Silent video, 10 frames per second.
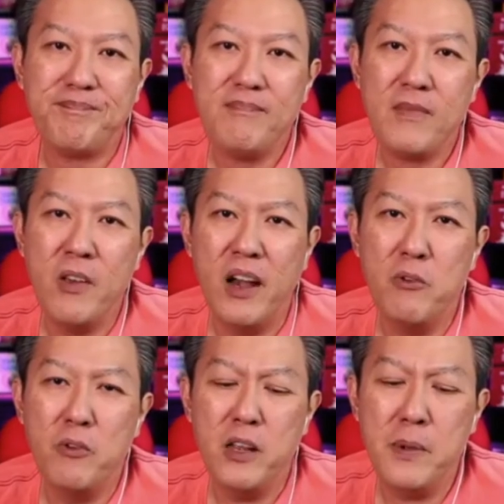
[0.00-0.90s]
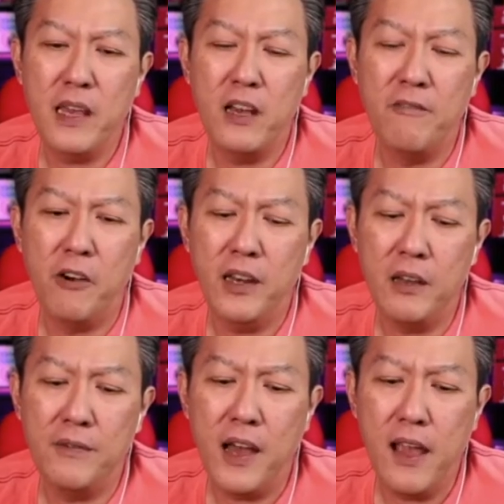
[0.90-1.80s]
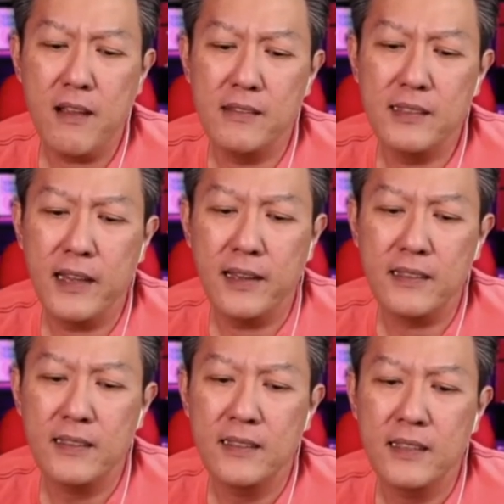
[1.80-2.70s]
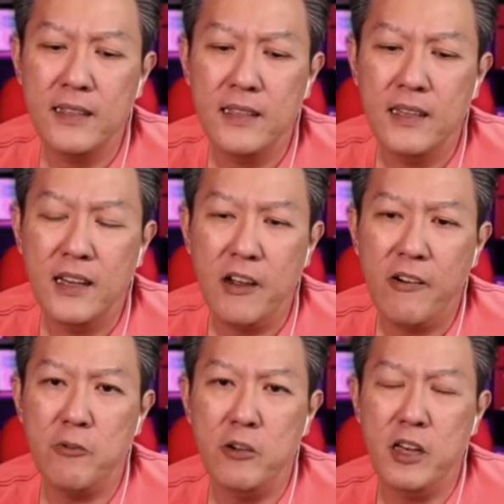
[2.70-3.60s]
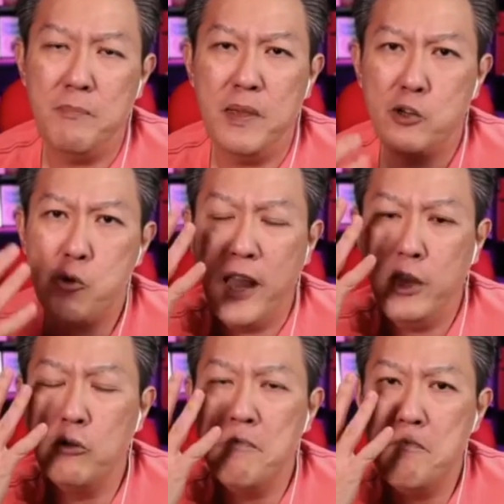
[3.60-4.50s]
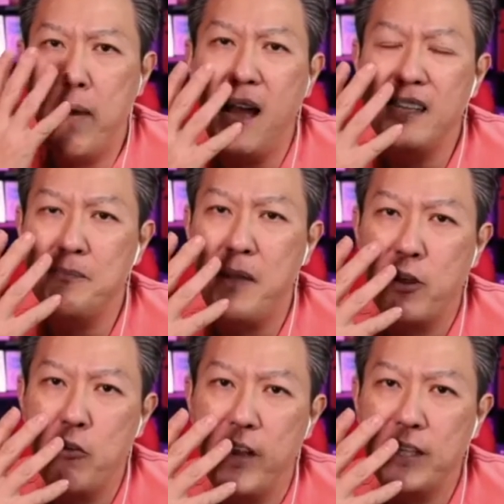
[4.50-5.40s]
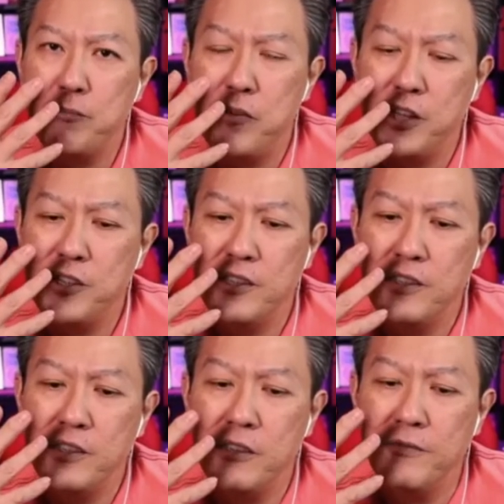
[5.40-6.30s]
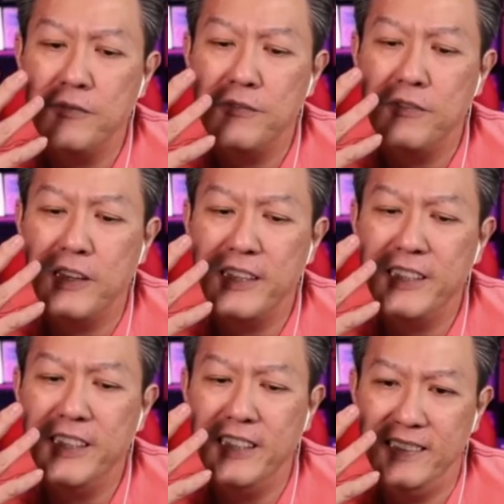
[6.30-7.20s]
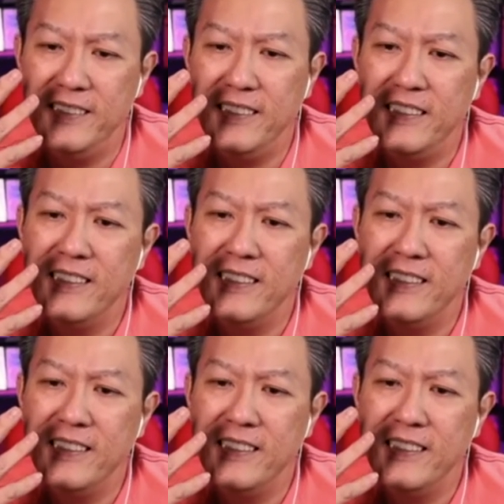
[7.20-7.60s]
All right, would it be avoiding of eye contact? All right, would it be trying to mask micro expressions of guilt?